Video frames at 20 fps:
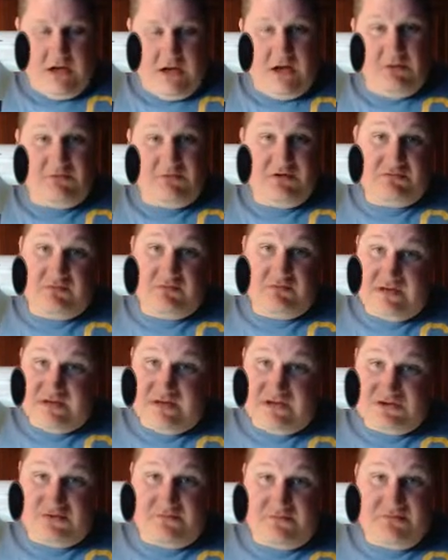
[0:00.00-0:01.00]
with
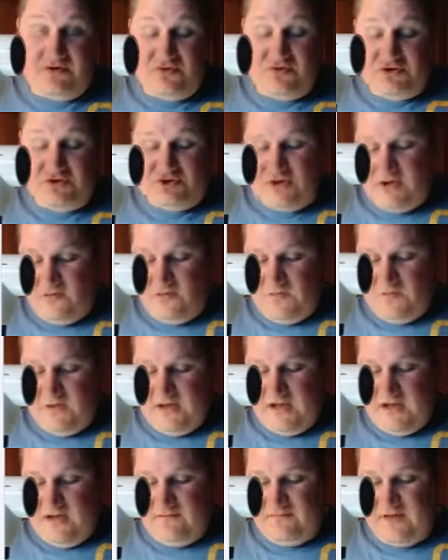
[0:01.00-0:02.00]
redistribution,
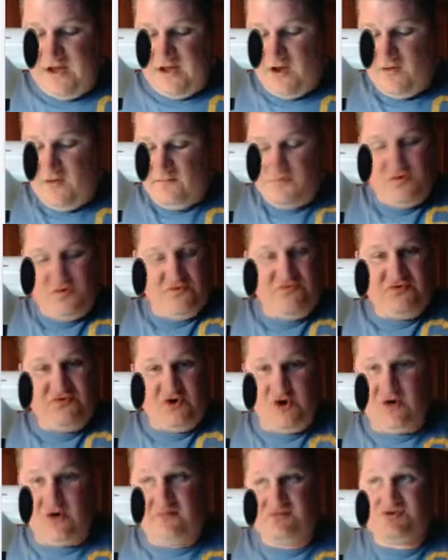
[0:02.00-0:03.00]
we have now moved
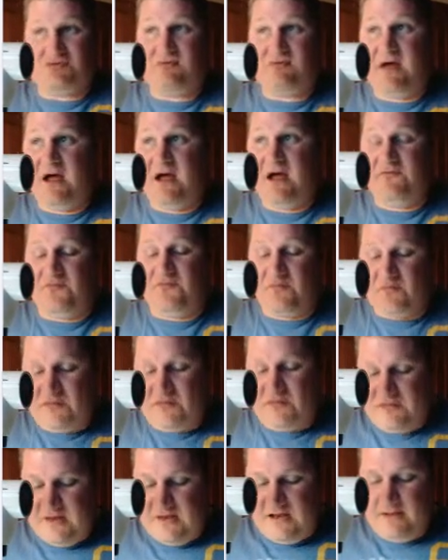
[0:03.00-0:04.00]
terms around from
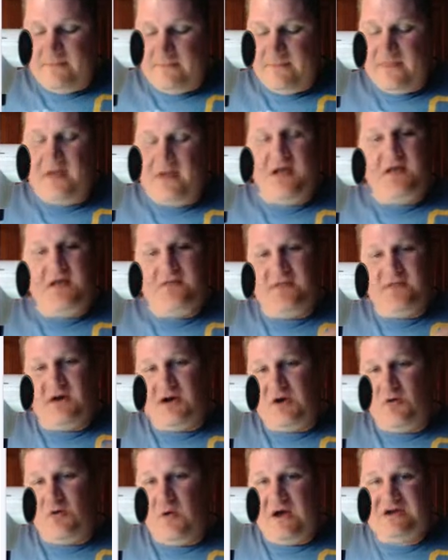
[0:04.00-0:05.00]
within it.
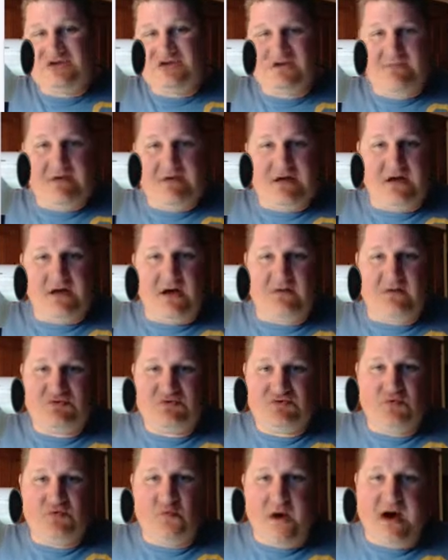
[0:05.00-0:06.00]
The question
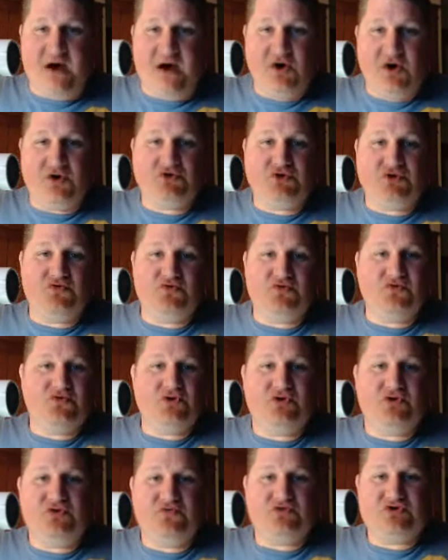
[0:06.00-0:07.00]
becomes, where do
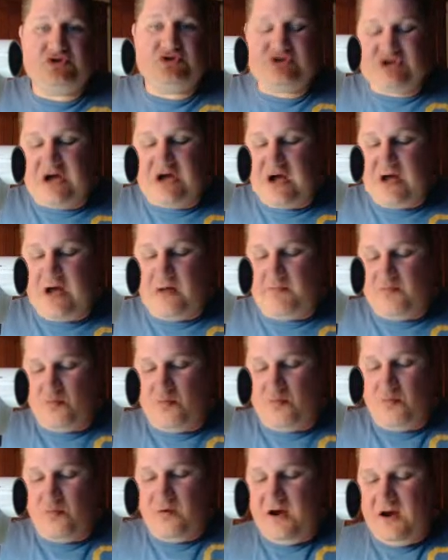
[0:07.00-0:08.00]
you stop?
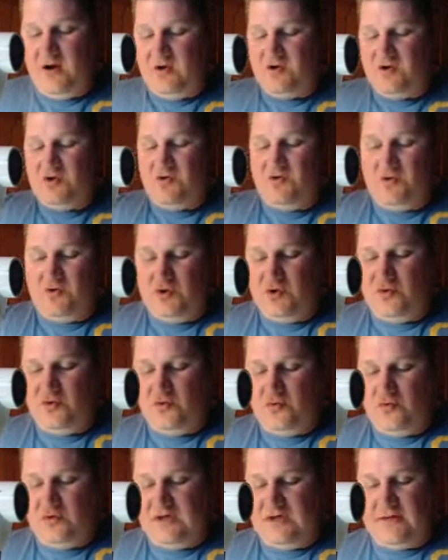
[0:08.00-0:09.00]
Where do
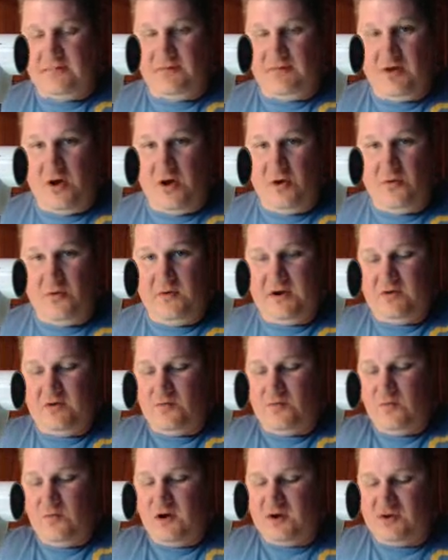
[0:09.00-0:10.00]
you keep
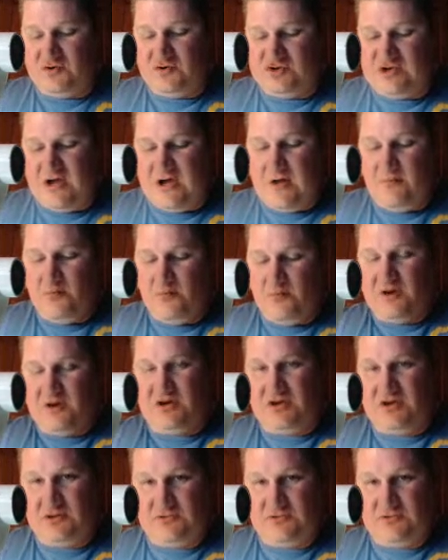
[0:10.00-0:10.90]
going? Where do you stop? What do you